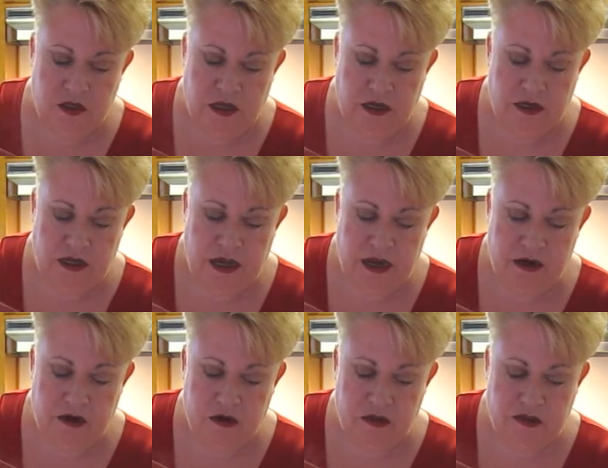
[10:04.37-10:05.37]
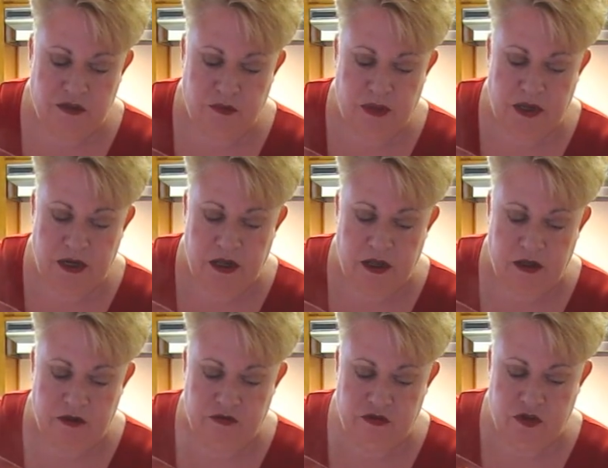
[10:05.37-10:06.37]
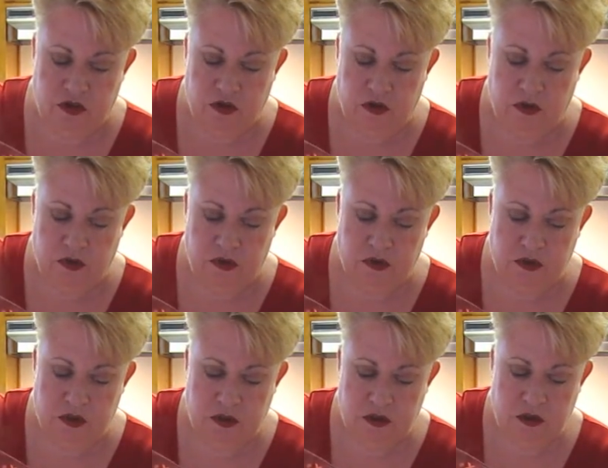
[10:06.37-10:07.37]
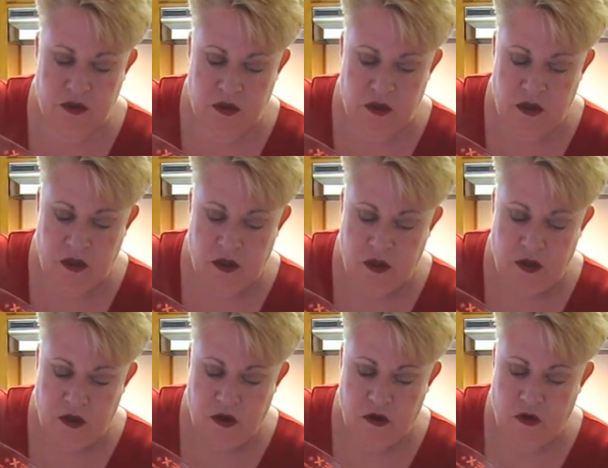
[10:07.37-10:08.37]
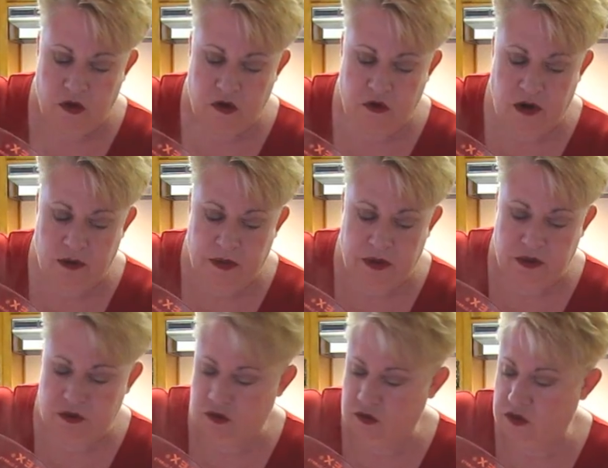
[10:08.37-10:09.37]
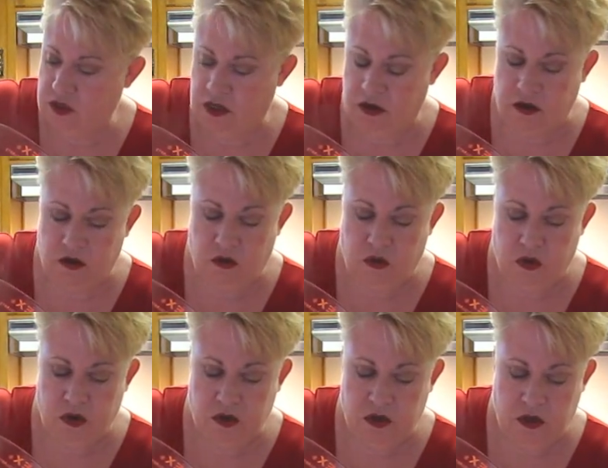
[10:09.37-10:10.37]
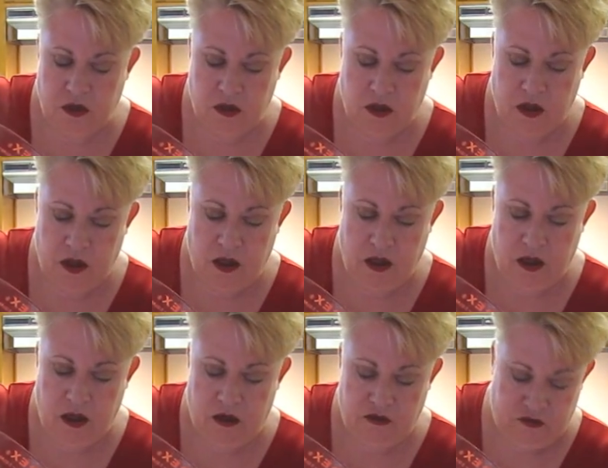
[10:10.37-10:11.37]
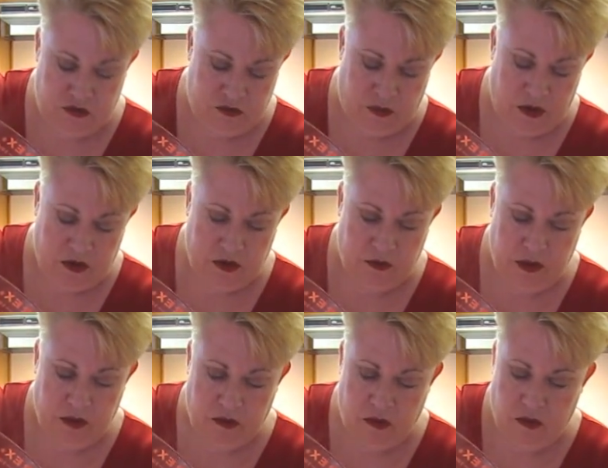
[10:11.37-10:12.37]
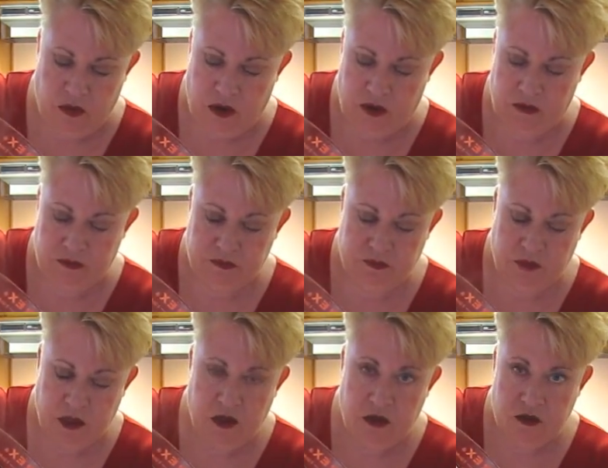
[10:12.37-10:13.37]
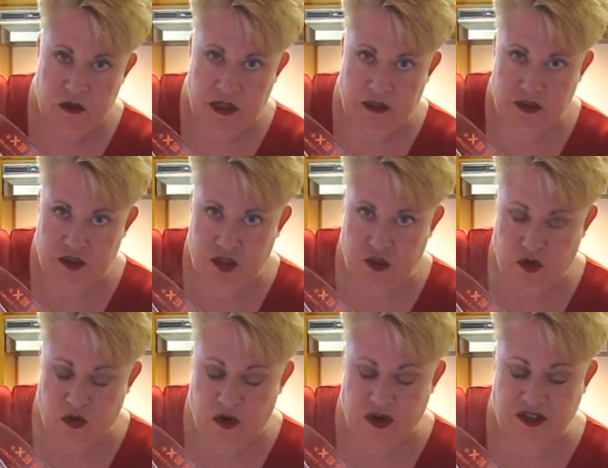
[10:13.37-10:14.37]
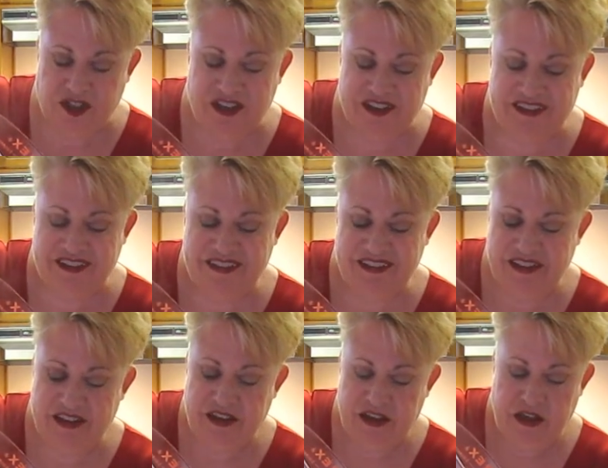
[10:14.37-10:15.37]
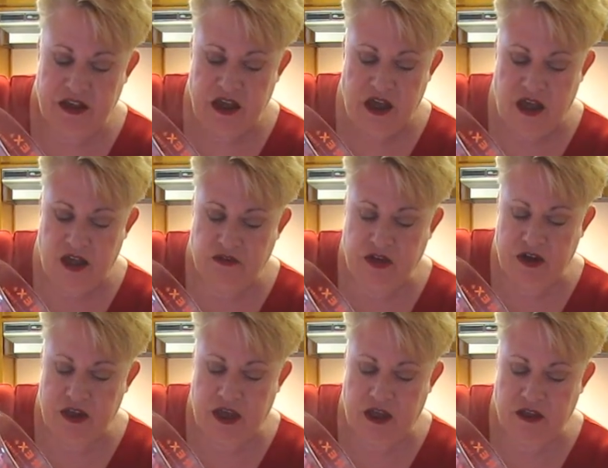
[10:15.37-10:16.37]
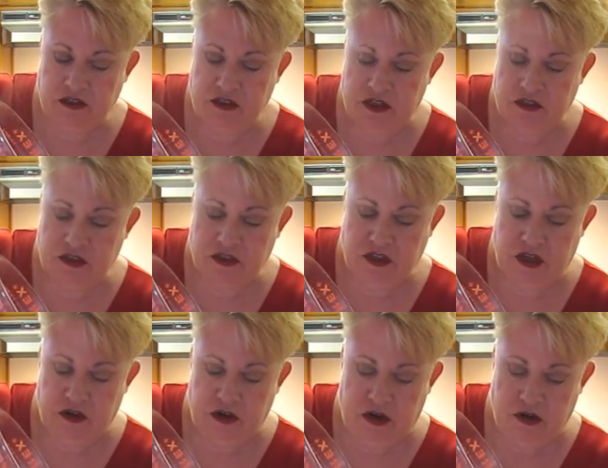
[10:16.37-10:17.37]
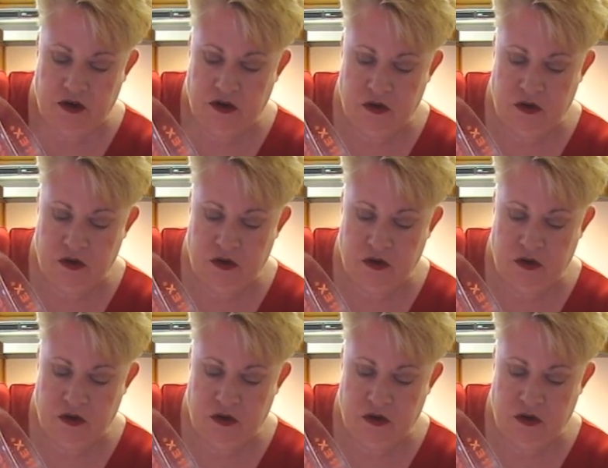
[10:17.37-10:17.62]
container that's big enough to hold a quart of cranberry juice, and a quart of sparkling mineral water. So that's 2 quarts. I've got a gallon-sized container here.